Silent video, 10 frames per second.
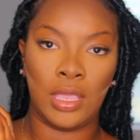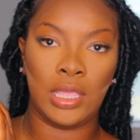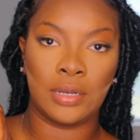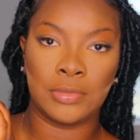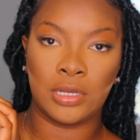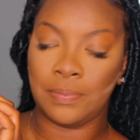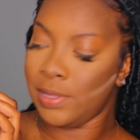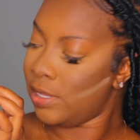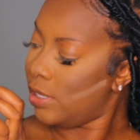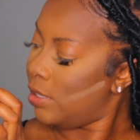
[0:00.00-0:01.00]
And I'm gonna
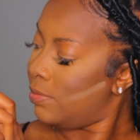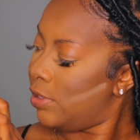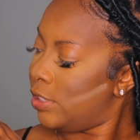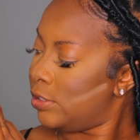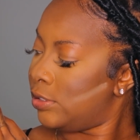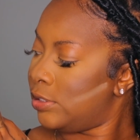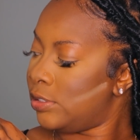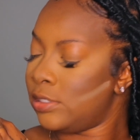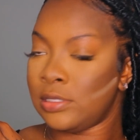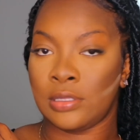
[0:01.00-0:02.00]
pick up this